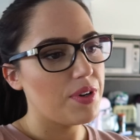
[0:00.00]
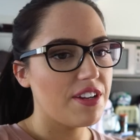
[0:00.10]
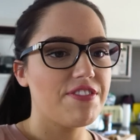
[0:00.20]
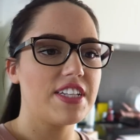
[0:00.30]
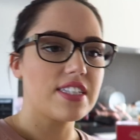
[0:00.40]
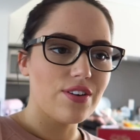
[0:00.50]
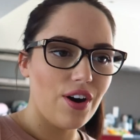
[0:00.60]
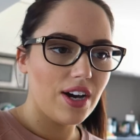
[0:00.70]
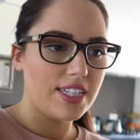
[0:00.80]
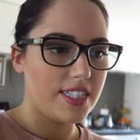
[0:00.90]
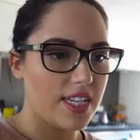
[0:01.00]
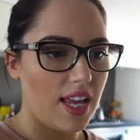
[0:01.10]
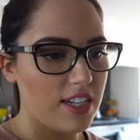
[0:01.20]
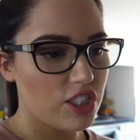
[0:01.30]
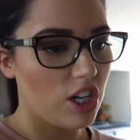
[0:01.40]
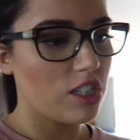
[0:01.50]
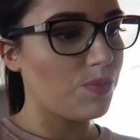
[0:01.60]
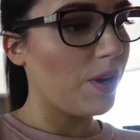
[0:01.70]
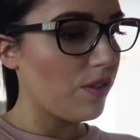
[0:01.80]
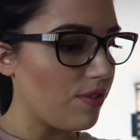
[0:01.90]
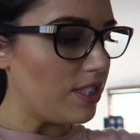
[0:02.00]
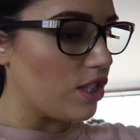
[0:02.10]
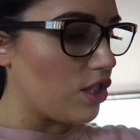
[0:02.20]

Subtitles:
But if it's not, I need to like charge my other and